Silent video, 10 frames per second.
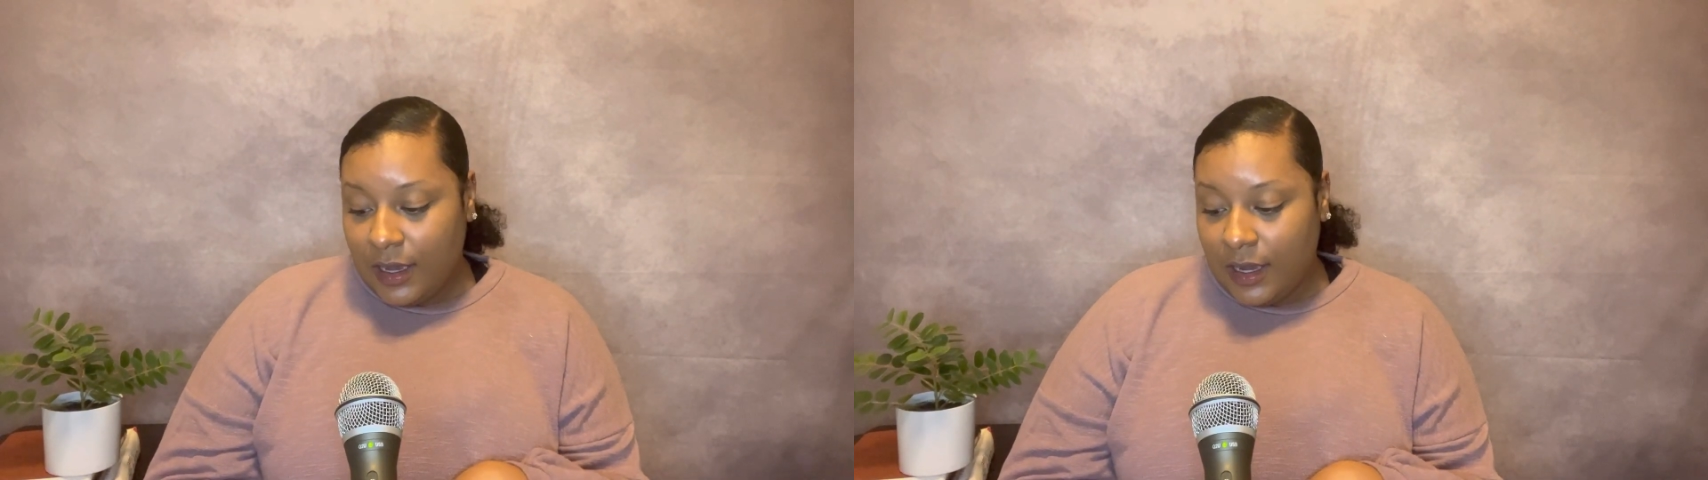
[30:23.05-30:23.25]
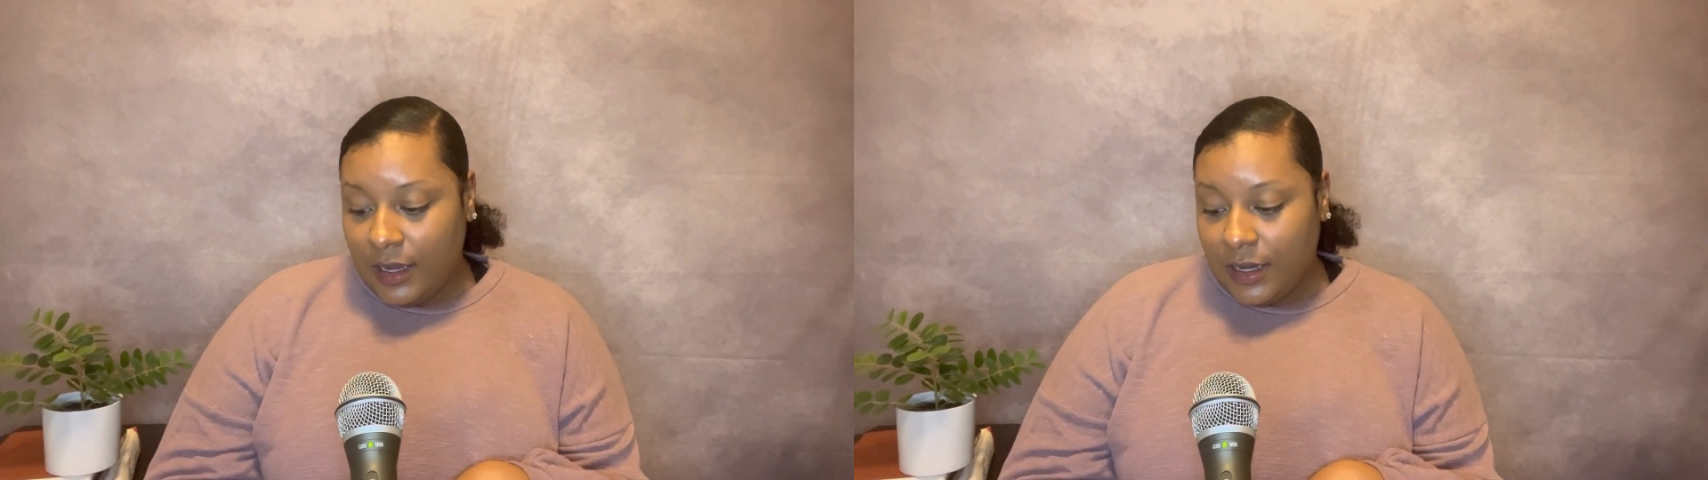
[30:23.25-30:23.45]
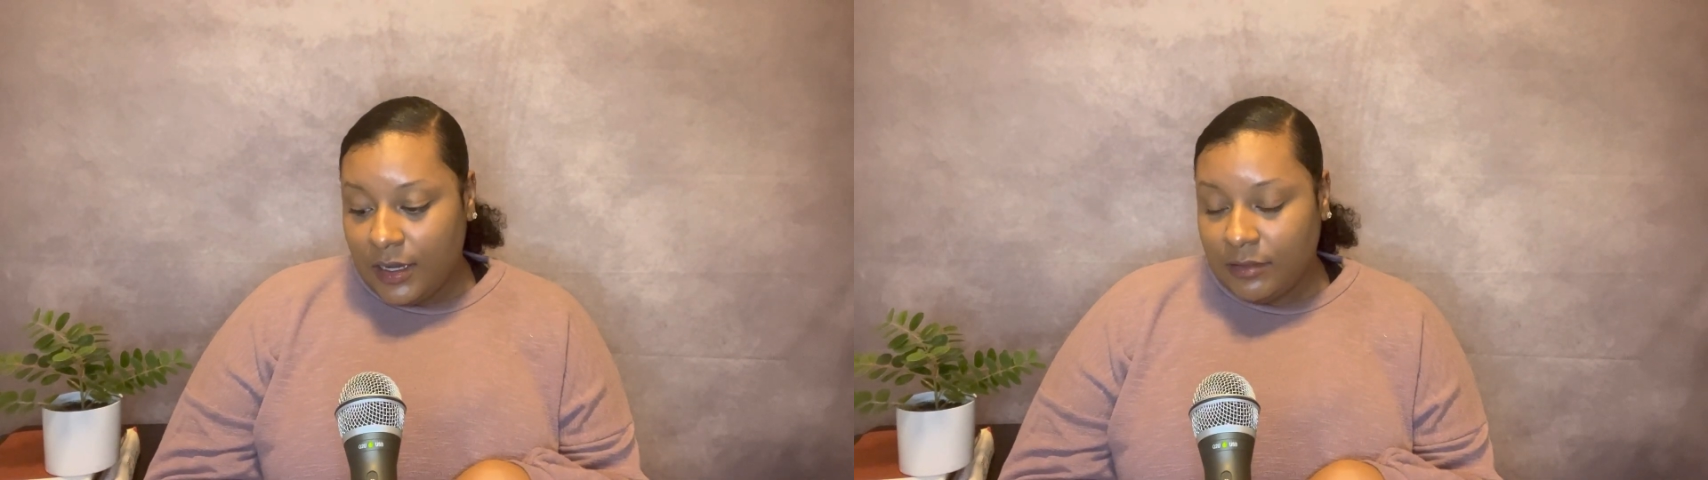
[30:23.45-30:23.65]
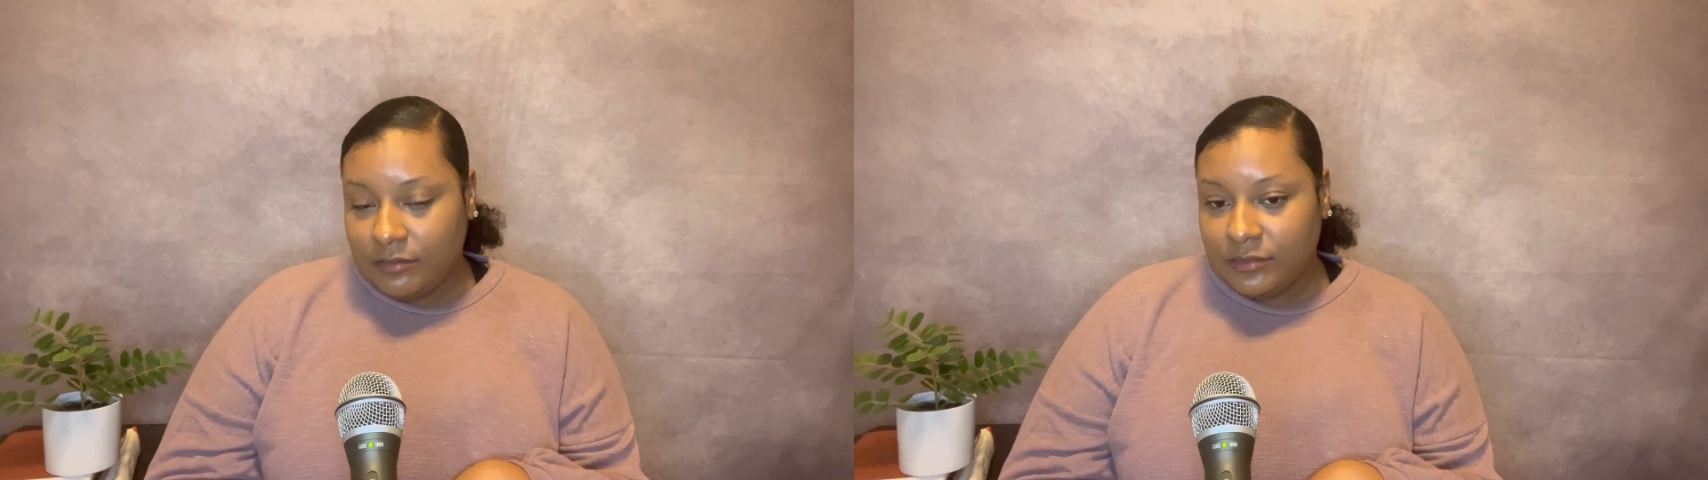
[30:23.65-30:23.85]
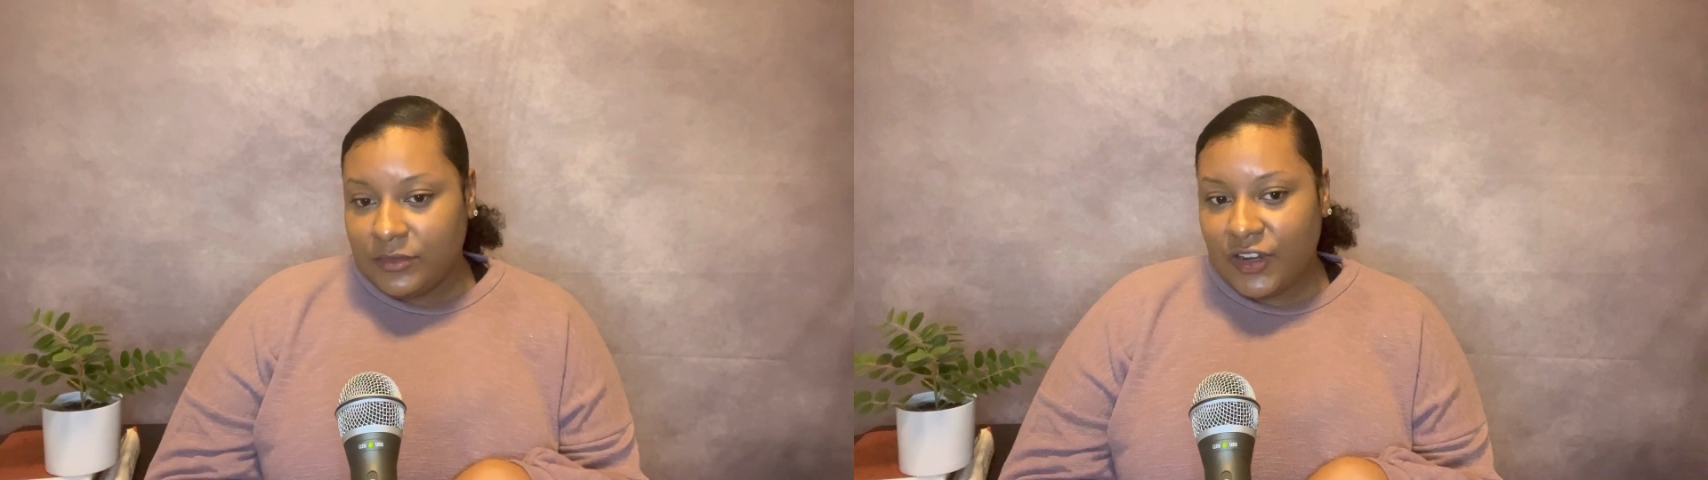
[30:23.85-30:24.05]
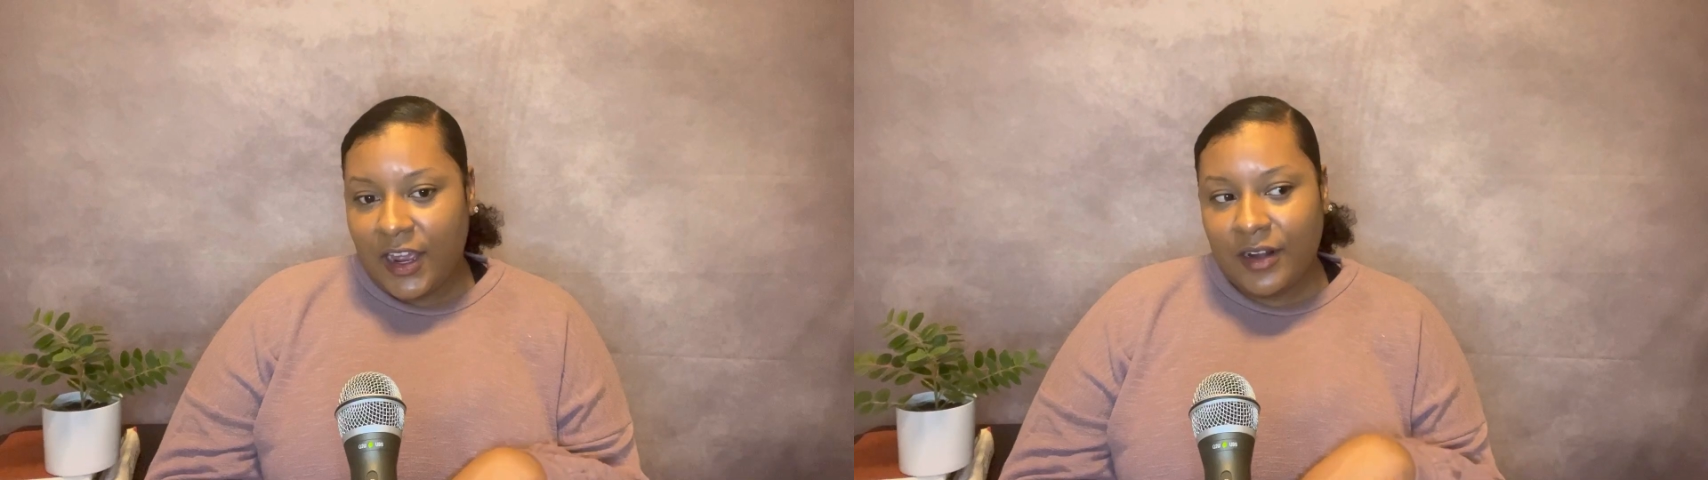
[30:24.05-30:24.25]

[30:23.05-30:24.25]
try